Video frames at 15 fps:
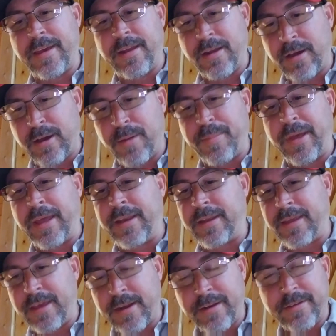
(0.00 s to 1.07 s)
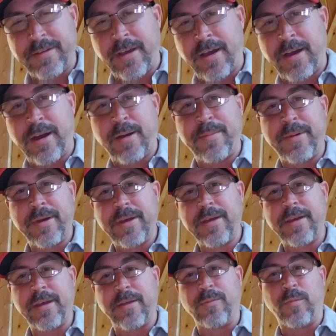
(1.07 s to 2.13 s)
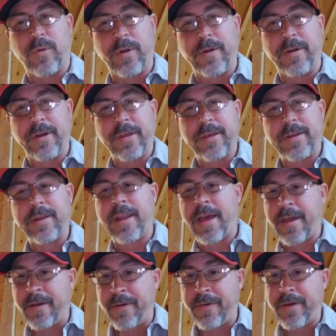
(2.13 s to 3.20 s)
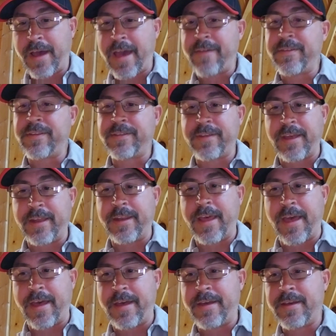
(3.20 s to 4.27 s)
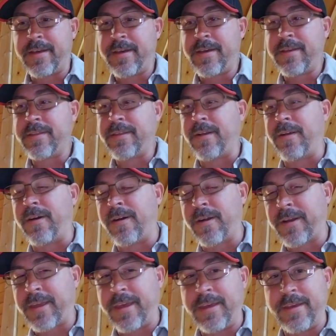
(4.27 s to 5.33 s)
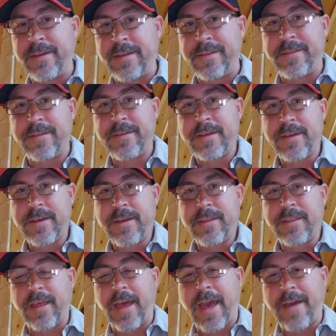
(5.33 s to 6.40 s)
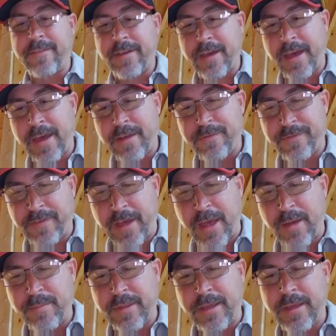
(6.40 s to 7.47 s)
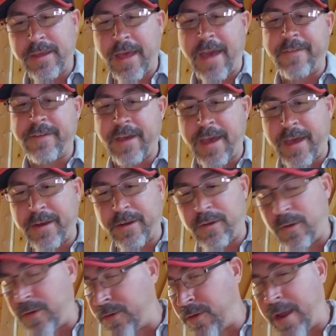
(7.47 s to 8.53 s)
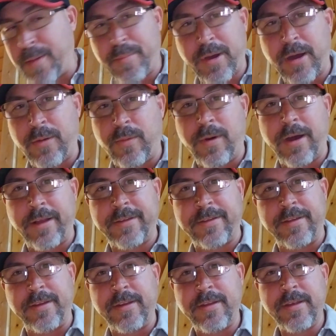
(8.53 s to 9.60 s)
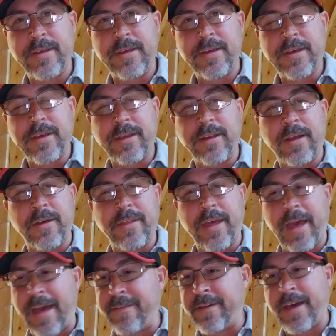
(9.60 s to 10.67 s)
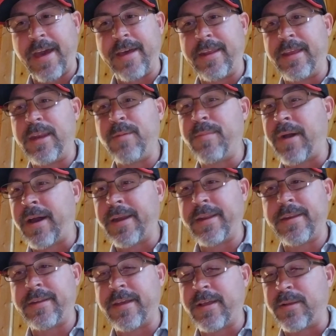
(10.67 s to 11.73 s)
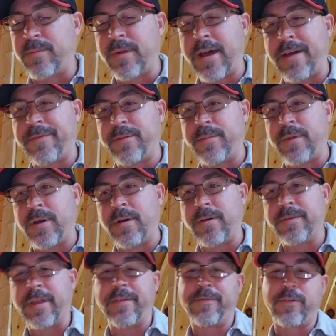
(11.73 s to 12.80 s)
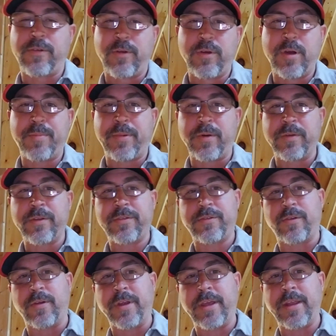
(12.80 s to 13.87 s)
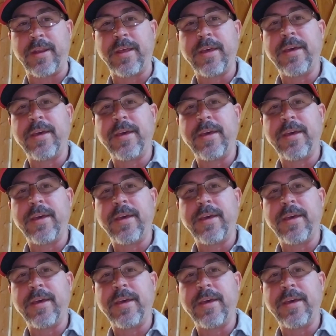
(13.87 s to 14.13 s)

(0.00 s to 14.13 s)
up and get a job and work. Now, having said that, there are kids that haven't had family, haven't had a Grandpa Watson. They haven't had anybody to tell them right from wrong. They've grew up on the street.